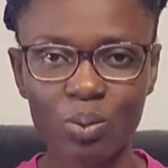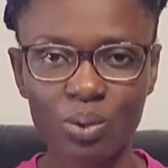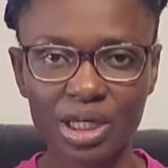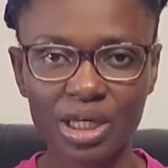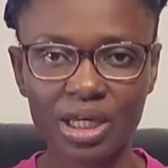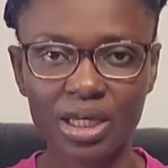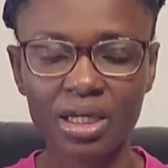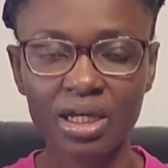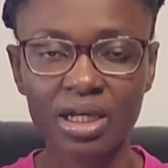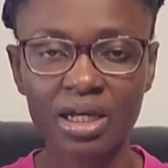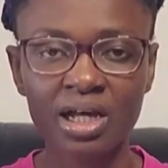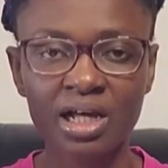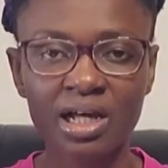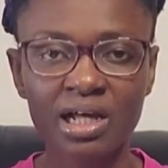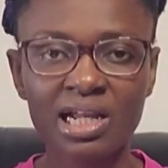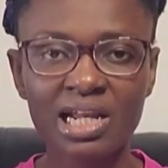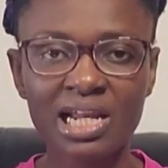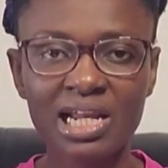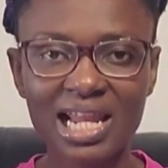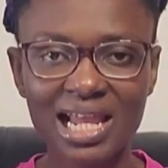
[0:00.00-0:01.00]
Okay,
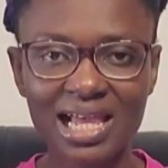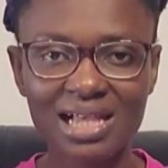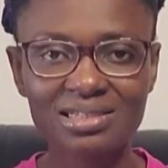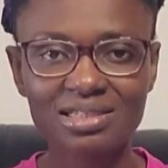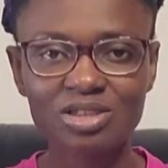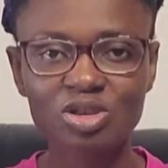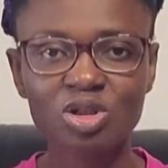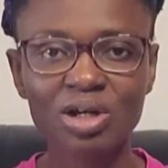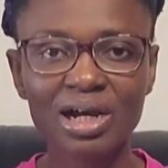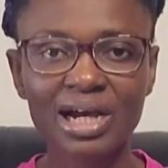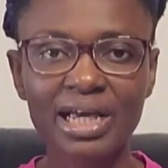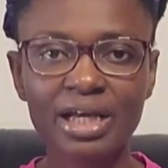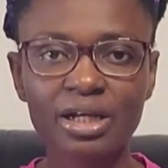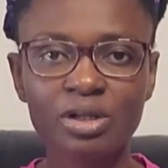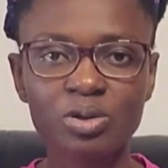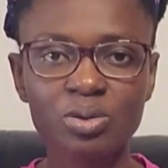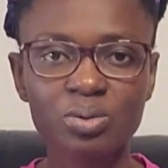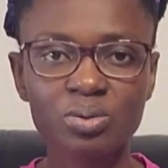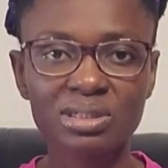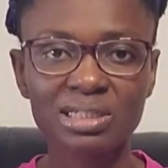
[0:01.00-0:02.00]
let's try
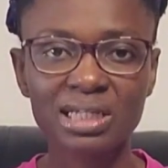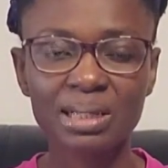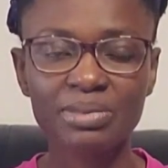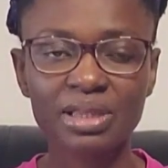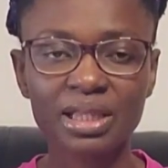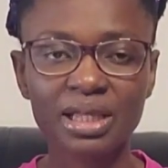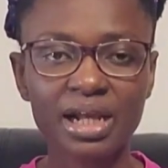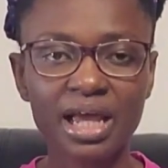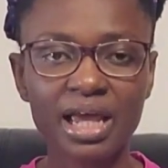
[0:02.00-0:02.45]
and do something.